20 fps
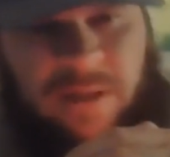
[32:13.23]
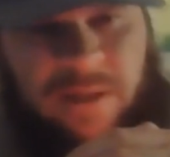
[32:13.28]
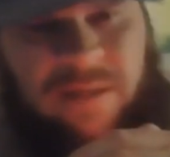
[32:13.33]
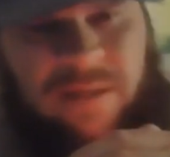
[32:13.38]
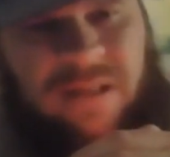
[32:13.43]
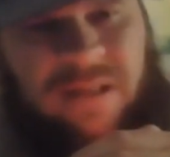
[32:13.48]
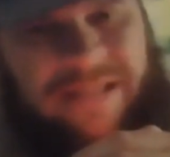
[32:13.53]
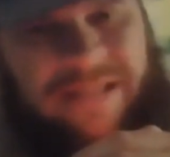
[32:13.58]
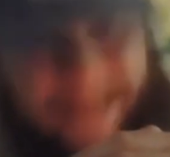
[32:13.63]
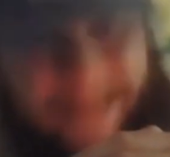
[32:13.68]

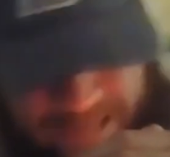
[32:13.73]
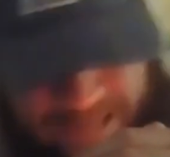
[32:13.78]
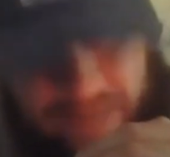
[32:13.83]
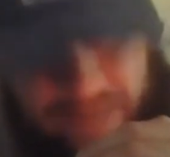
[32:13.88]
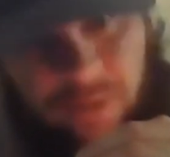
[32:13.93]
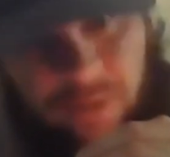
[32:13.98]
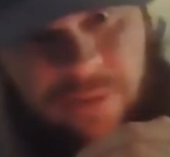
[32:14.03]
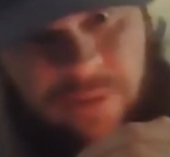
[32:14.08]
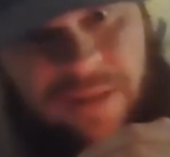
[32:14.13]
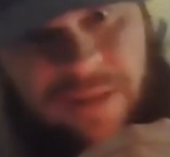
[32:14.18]
like the
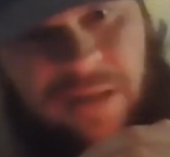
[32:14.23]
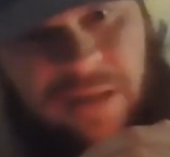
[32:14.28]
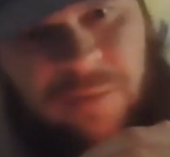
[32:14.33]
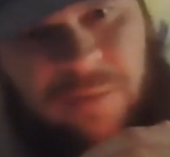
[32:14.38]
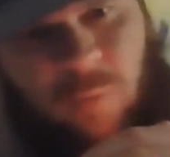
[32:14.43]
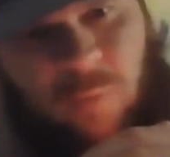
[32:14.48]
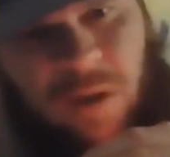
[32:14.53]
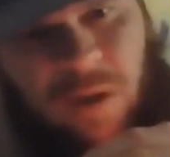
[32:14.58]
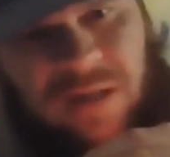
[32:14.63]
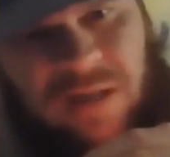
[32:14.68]
killer that he
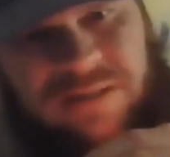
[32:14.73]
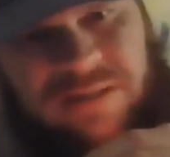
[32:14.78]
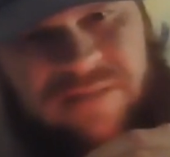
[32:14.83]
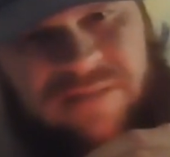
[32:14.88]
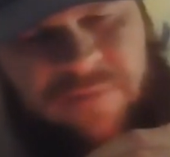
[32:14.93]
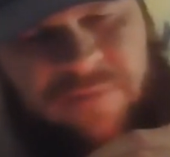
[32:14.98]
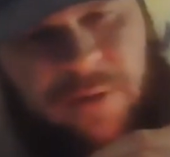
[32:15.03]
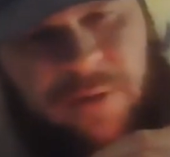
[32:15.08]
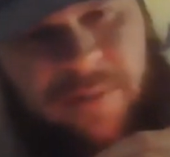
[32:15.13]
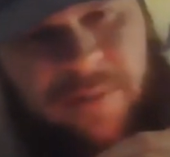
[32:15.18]
was,
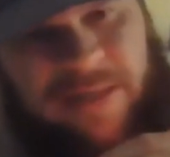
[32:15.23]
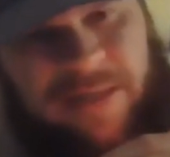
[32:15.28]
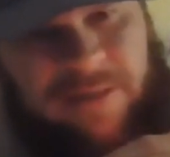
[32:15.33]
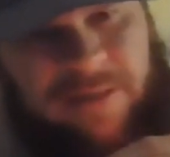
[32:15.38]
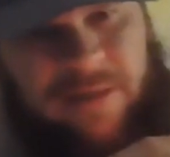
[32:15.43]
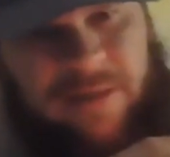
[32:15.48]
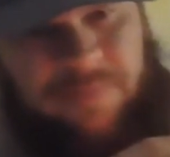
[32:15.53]
even though he ended up